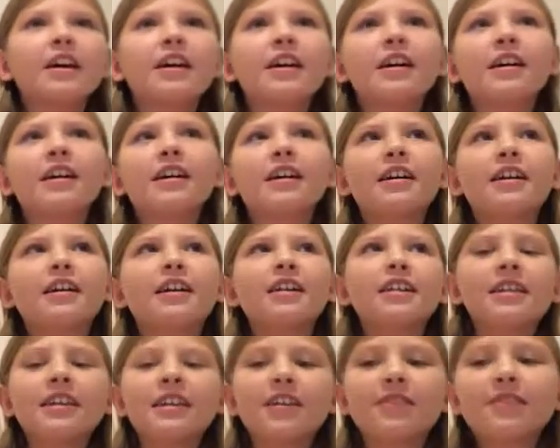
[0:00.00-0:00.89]

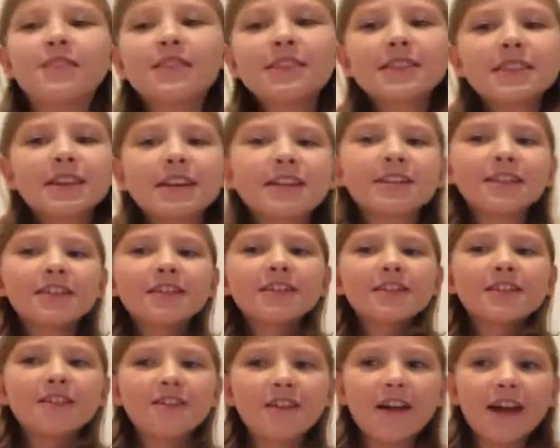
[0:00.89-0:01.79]
And he was on
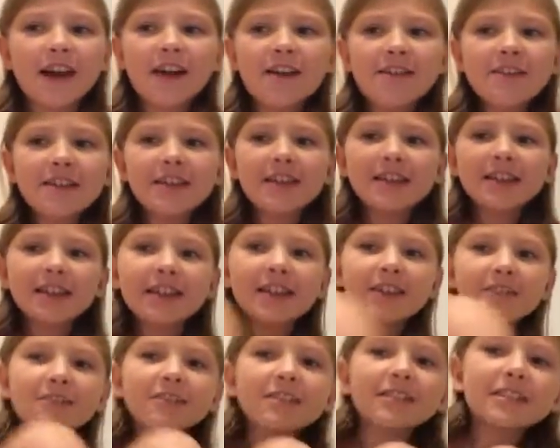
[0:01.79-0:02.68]
the ground and
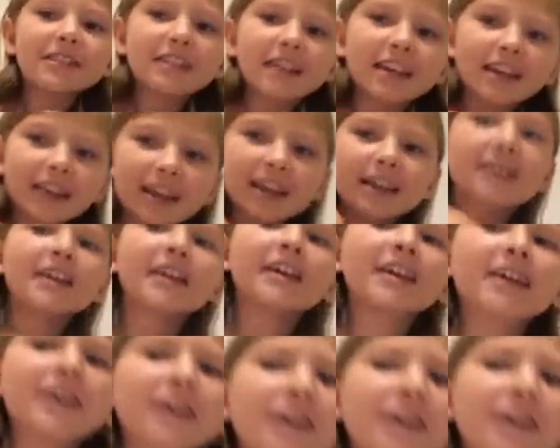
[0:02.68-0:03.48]
he was like,